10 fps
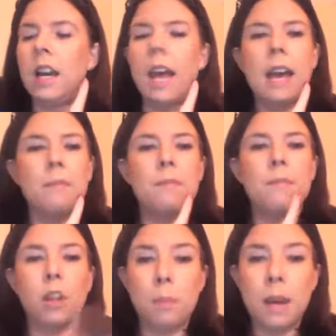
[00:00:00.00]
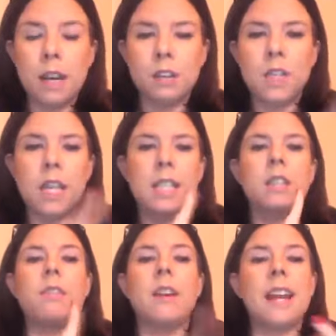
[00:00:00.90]
um, the competitive test,
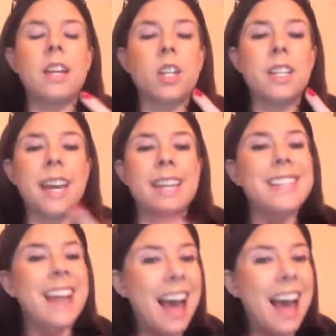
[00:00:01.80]
the financial test,